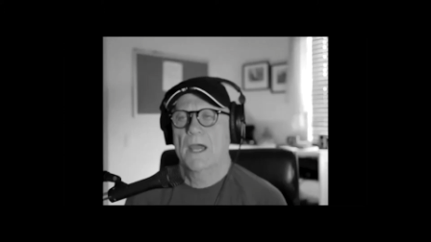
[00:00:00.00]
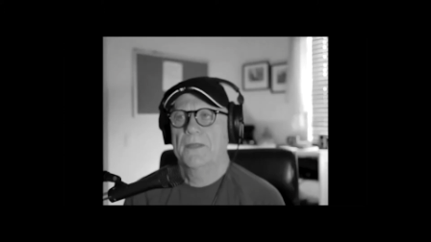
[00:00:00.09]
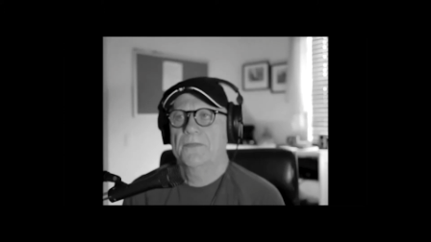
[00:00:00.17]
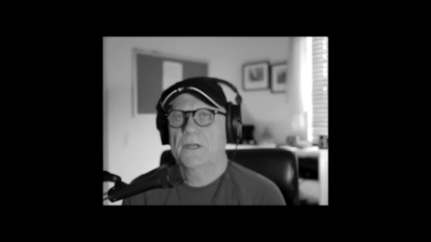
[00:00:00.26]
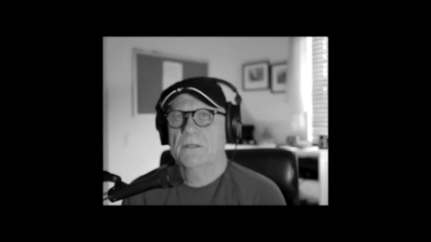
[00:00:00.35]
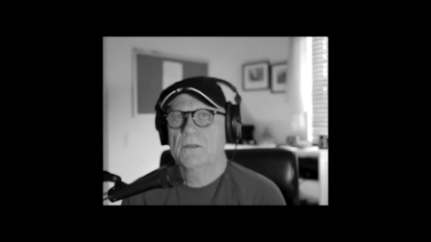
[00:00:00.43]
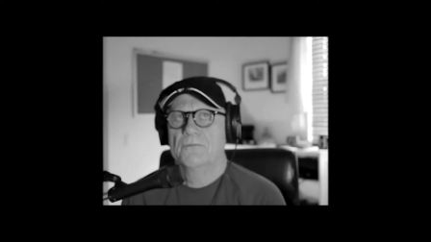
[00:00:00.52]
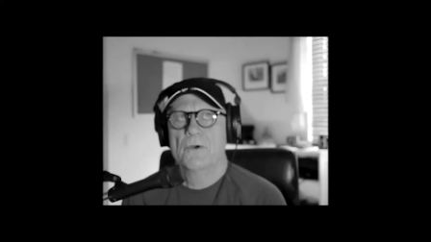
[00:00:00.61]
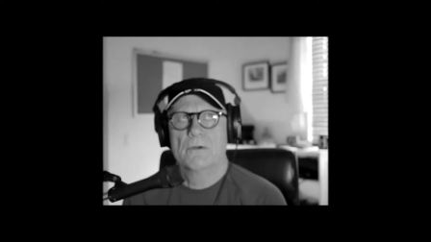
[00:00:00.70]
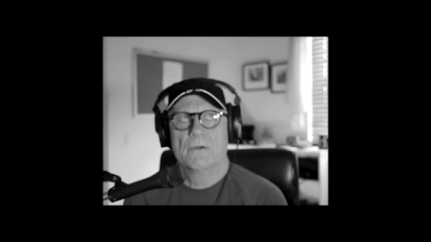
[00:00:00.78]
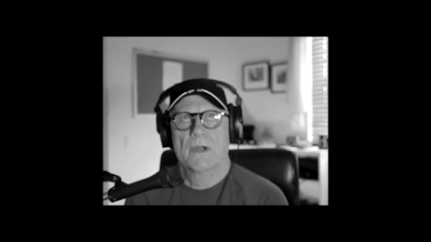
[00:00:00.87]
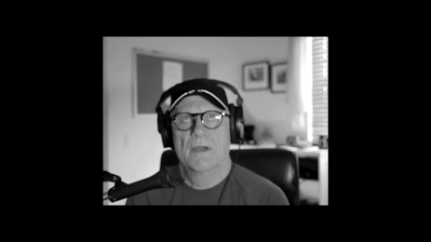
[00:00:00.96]
think the
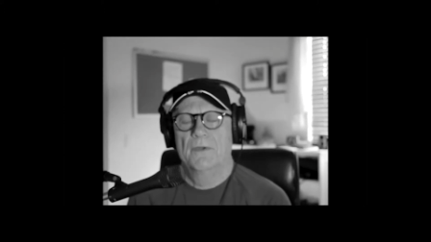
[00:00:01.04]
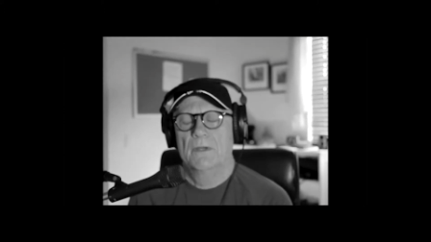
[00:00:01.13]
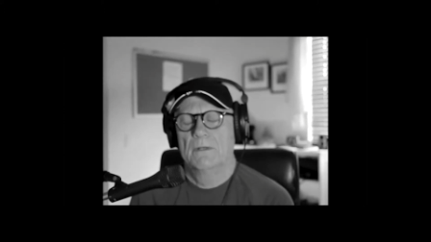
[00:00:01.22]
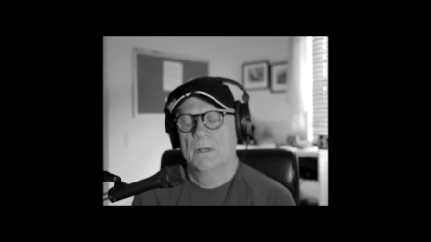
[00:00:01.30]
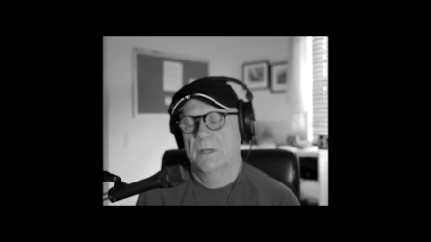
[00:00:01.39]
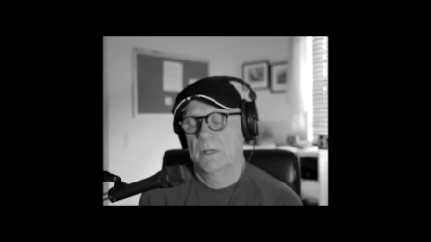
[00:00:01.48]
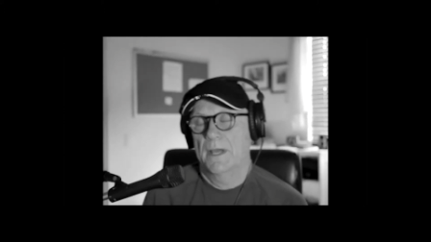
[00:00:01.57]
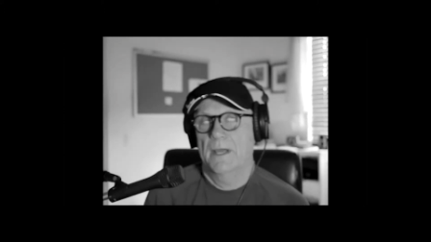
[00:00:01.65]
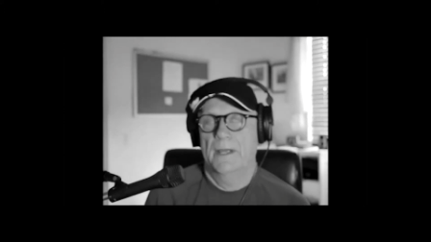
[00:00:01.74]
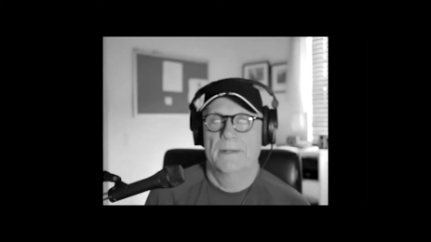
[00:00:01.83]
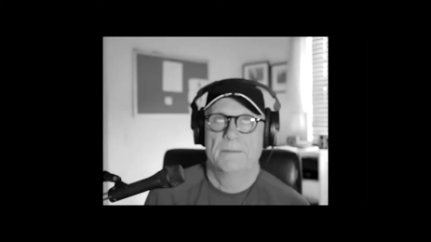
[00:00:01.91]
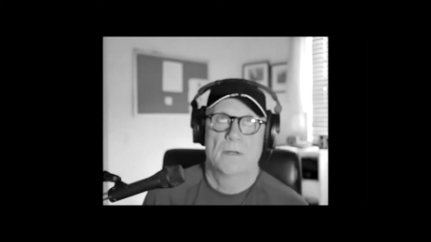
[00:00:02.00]
photograph, and I, I
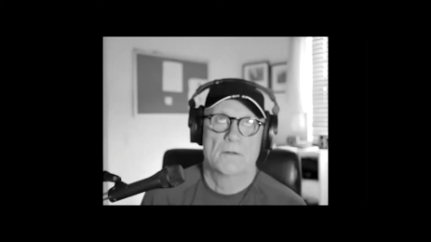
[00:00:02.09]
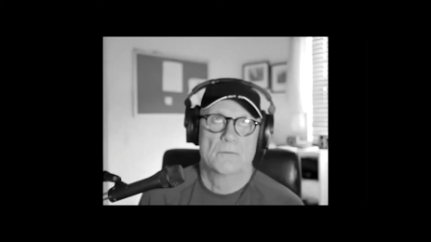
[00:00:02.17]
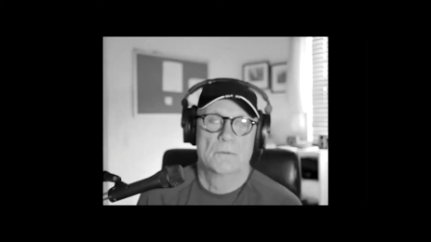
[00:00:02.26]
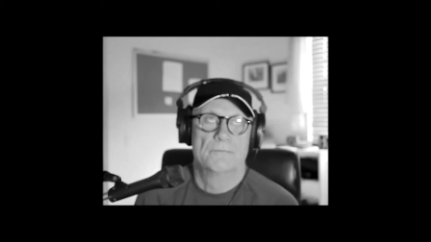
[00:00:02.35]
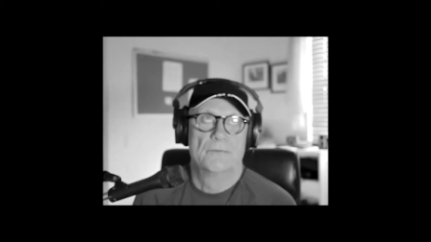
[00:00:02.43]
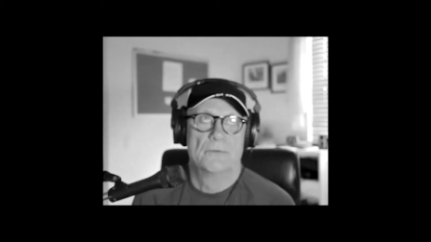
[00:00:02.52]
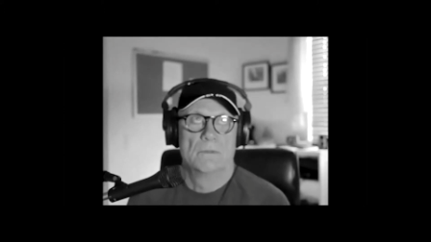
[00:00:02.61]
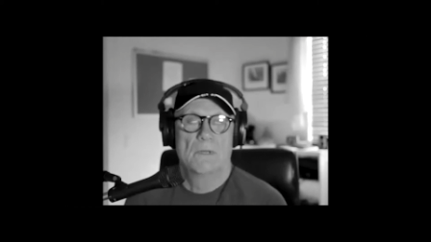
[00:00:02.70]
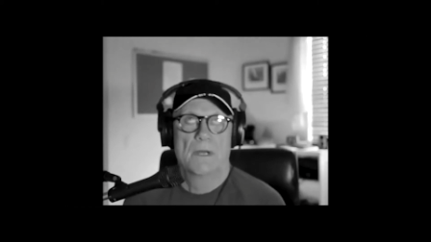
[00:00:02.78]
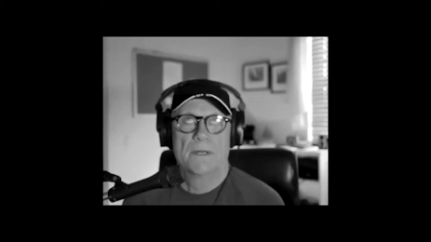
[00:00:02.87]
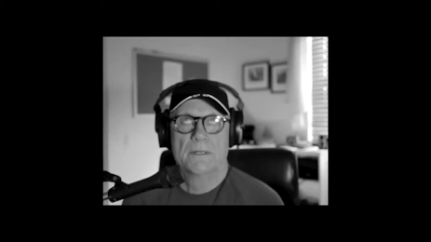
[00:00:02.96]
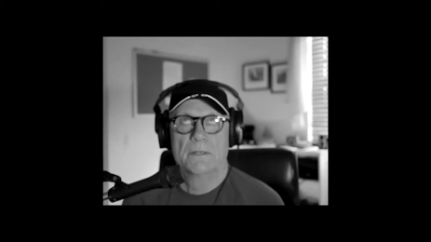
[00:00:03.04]
had a dark room for a
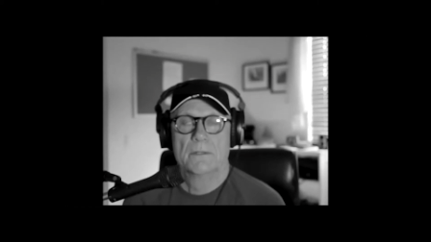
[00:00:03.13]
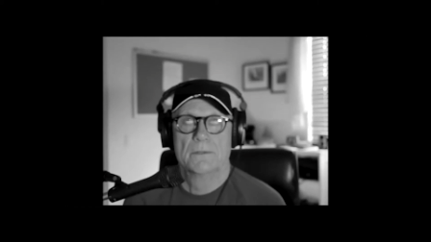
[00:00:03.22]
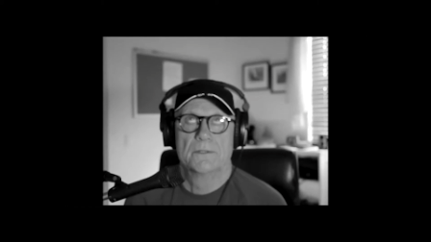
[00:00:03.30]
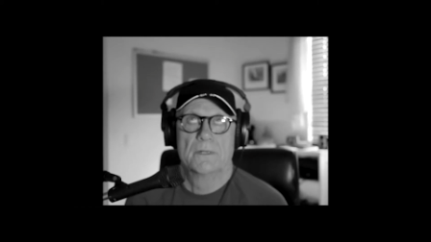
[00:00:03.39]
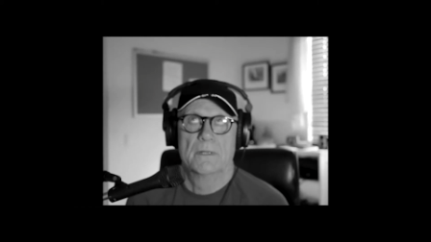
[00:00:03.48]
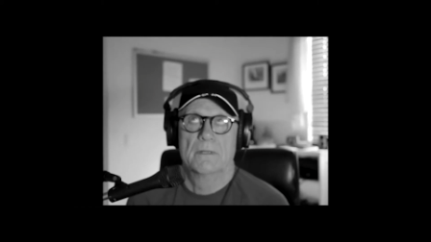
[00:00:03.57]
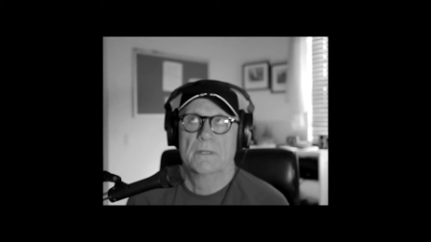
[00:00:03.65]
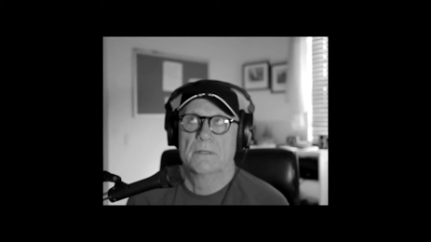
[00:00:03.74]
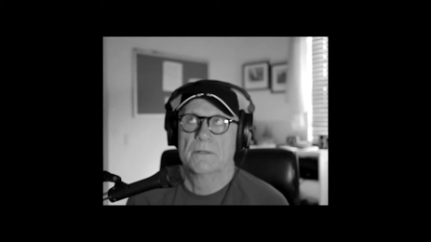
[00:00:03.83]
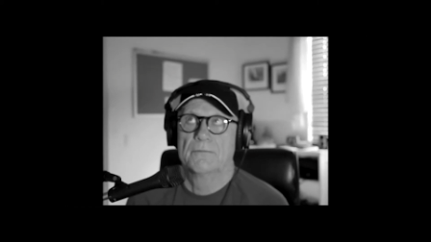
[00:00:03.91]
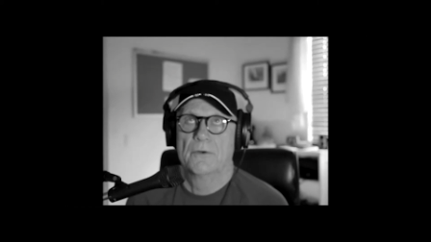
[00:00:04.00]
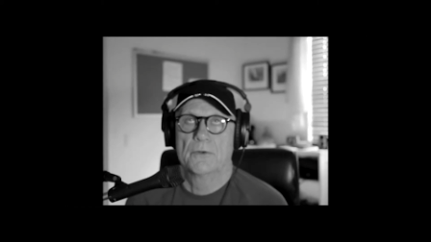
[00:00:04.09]
lot of years, and I think
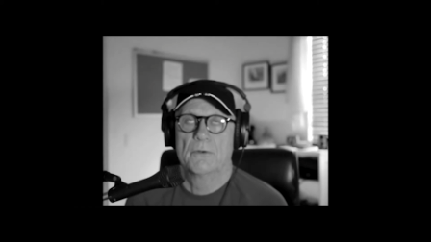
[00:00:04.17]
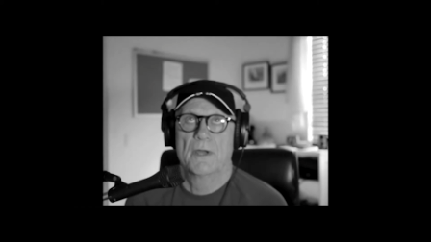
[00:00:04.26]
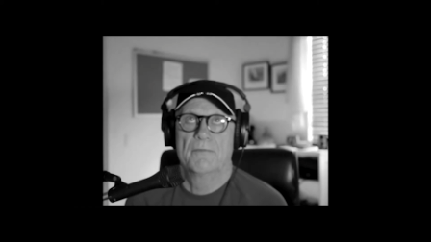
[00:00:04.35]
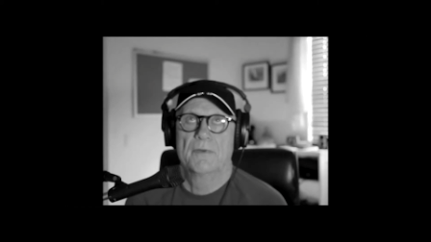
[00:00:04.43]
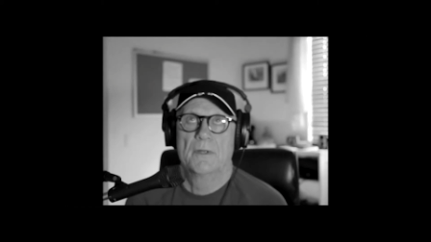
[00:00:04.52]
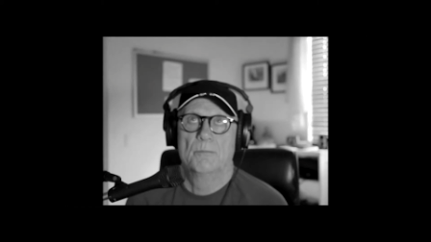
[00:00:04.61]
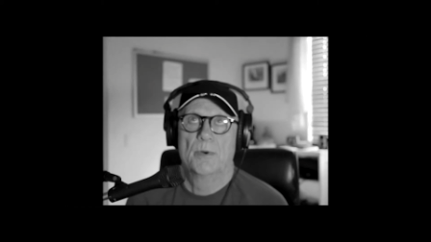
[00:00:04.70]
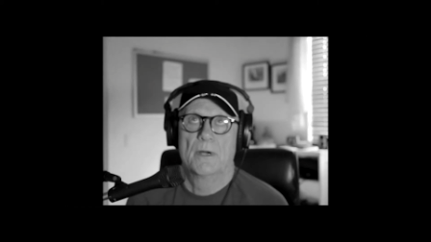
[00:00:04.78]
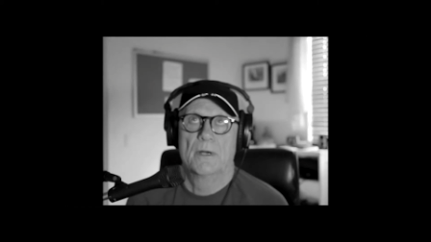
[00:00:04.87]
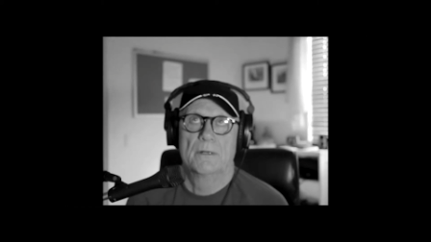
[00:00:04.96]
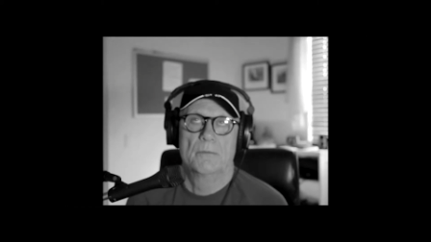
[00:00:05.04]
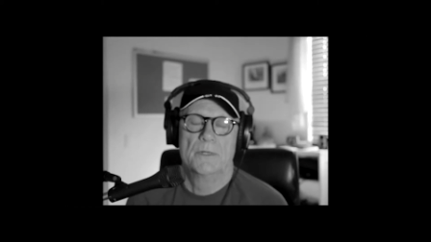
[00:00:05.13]
the photographing
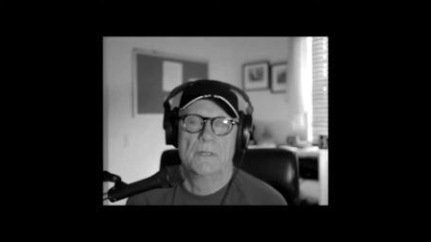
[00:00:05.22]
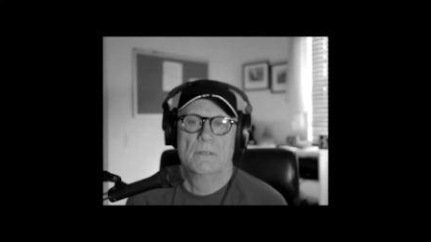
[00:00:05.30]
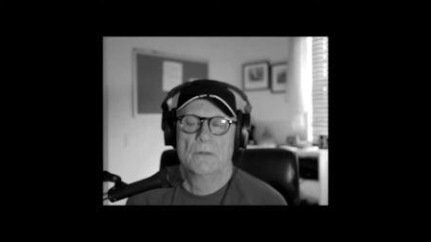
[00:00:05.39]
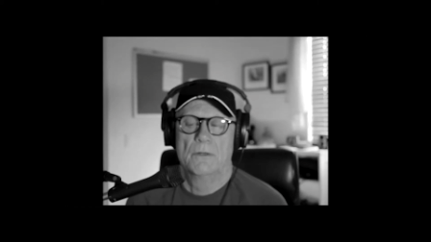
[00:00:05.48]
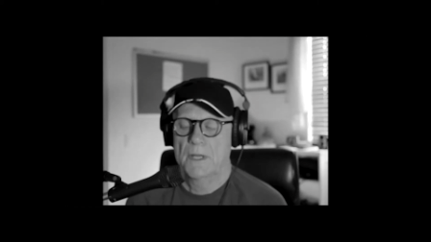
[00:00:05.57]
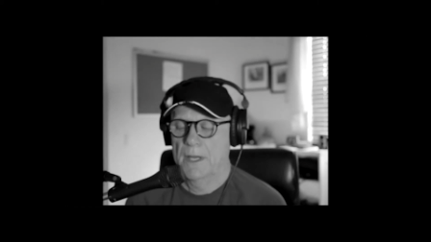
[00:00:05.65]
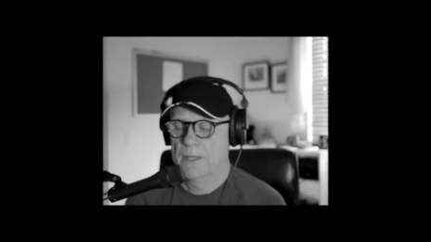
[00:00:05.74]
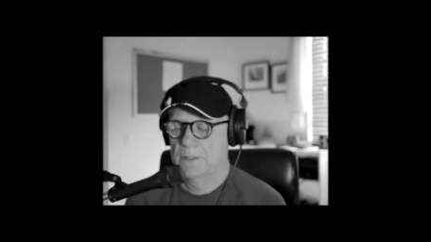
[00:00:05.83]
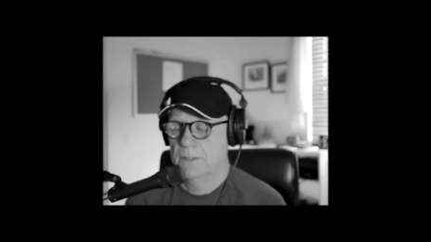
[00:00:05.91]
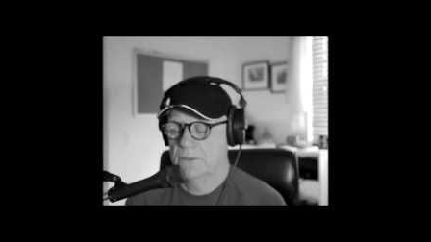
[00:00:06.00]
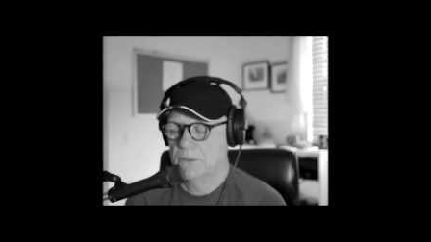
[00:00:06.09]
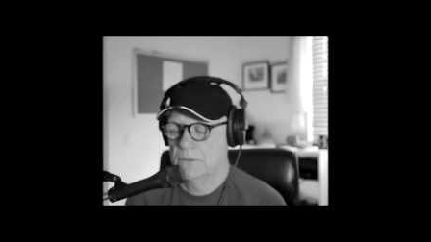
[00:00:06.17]
part, when you look at it,
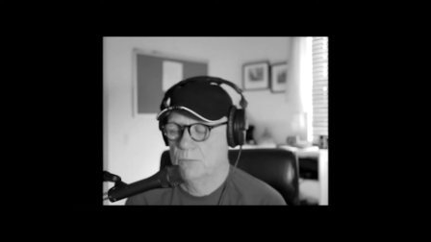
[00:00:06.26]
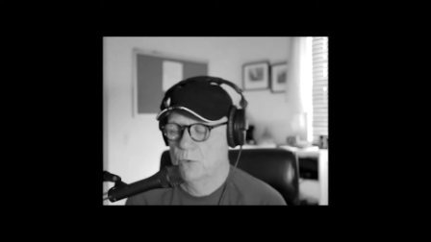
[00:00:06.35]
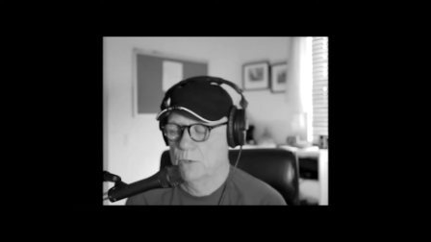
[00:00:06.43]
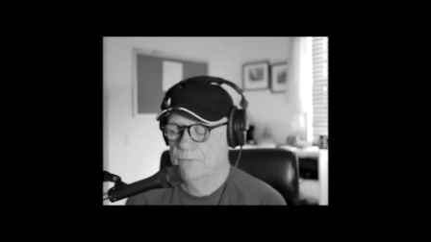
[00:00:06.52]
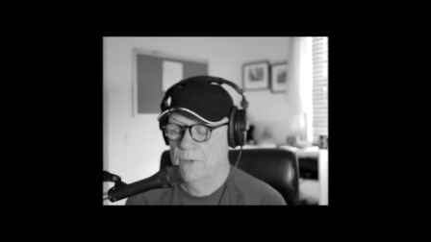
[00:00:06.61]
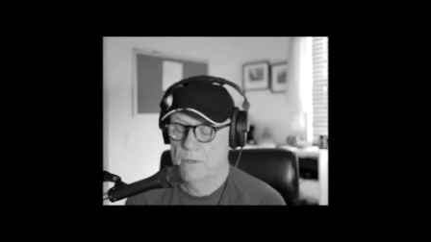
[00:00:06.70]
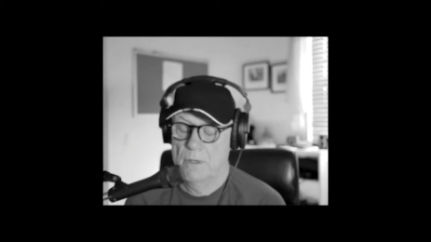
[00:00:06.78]
is more fun.